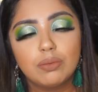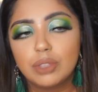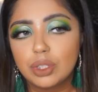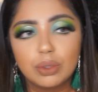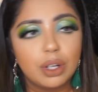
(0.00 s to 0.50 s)

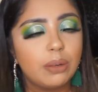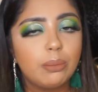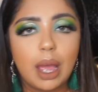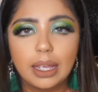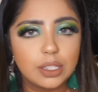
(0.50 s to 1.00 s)
do her
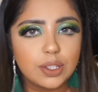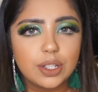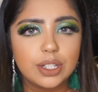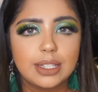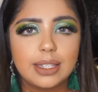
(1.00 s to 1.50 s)

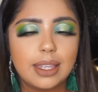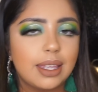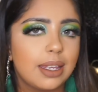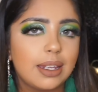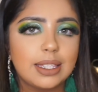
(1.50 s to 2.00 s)
master's
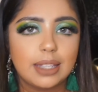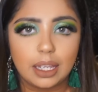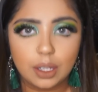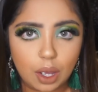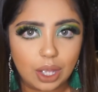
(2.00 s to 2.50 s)
in
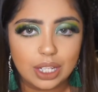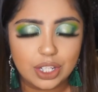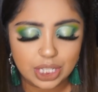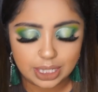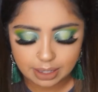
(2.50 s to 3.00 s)

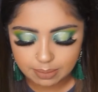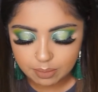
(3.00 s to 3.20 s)
psychology.